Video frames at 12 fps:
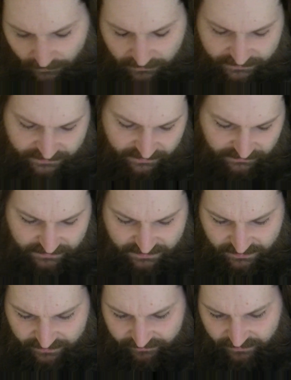Let's see, let's
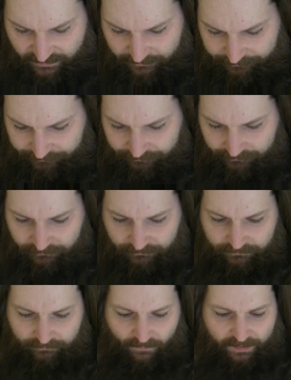give that
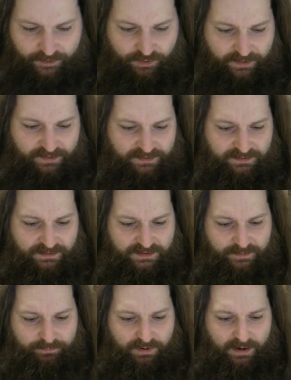ingredients list
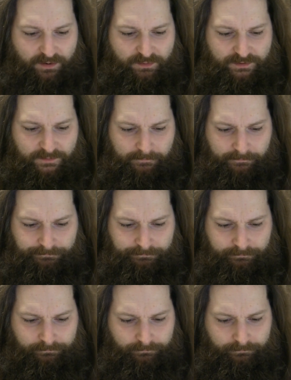a browse.
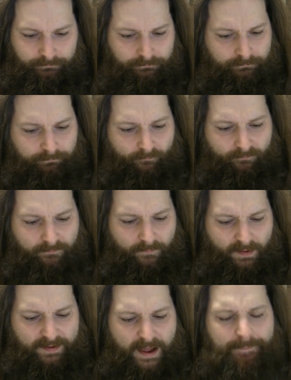
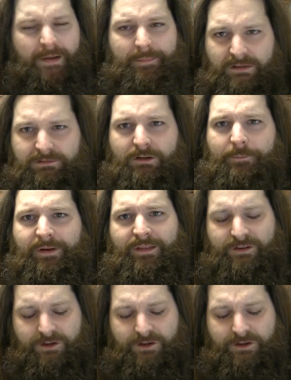Yeah, maybe a little bit of the